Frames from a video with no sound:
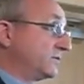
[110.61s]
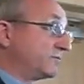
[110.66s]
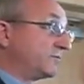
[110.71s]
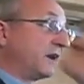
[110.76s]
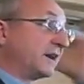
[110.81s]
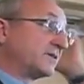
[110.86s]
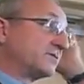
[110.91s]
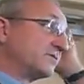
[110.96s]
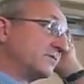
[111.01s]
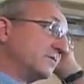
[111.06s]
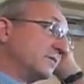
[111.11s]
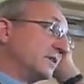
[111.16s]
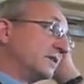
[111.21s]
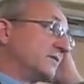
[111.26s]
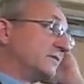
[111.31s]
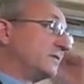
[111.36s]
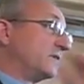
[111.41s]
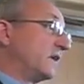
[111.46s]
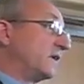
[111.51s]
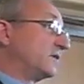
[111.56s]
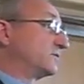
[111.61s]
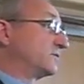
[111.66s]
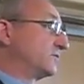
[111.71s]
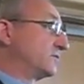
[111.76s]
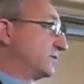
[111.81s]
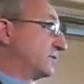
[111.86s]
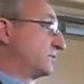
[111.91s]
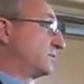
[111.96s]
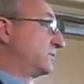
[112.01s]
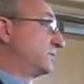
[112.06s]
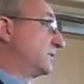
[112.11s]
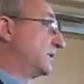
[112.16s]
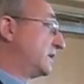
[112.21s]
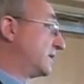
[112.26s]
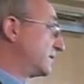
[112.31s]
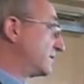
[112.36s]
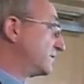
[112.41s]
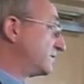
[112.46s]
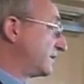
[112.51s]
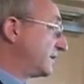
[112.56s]
direction and found some
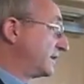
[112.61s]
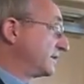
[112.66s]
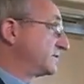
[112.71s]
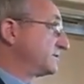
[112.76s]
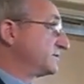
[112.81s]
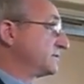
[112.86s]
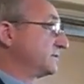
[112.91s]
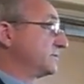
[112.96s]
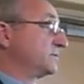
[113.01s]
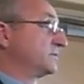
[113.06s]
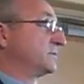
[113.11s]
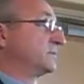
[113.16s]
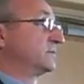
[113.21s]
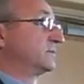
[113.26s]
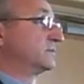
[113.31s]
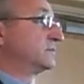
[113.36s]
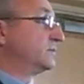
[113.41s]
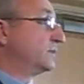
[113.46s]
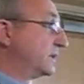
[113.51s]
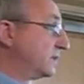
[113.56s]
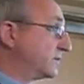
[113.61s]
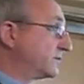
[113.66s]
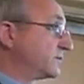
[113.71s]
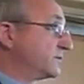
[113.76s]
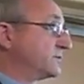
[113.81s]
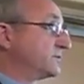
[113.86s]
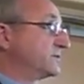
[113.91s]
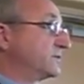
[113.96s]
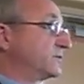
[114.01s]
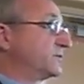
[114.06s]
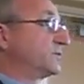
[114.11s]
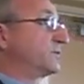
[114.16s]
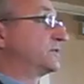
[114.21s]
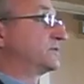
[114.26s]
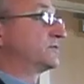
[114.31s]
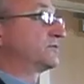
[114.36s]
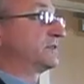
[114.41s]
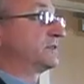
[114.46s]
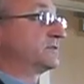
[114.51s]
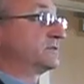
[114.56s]
architects and builders that were
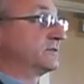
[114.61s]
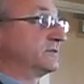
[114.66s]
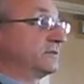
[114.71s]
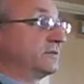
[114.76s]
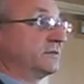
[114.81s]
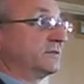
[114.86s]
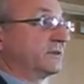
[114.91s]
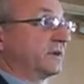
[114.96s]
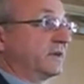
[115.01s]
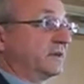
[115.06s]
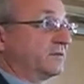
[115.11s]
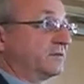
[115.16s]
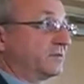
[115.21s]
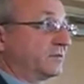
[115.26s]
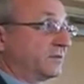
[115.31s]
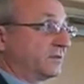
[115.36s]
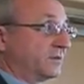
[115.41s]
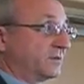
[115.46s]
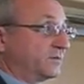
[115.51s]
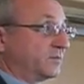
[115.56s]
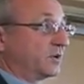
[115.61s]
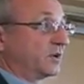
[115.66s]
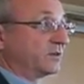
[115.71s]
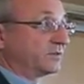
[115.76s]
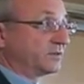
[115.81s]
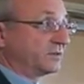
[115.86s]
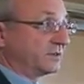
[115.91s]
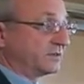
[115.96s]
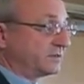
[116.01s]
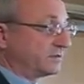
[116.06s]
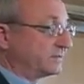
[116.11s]
interested in that process.